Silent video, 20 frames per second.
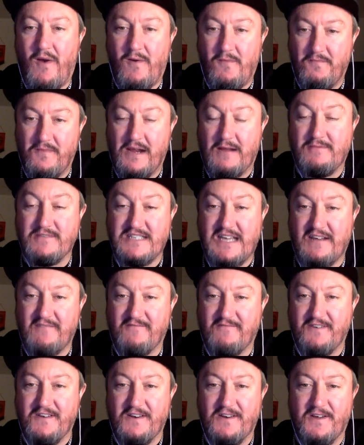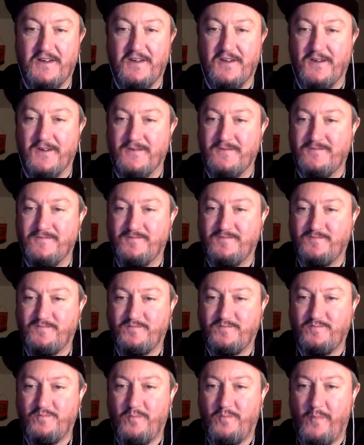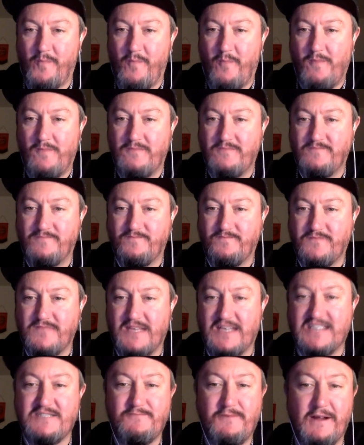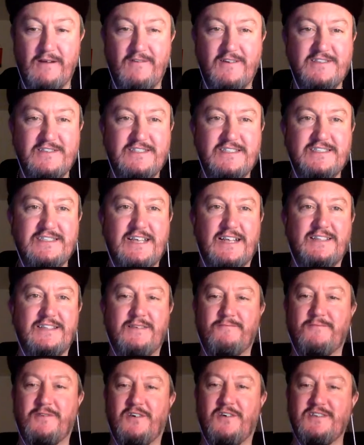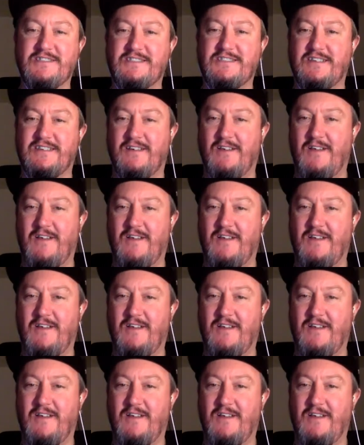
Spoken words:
But that was Anfield. Experiences at them, guys.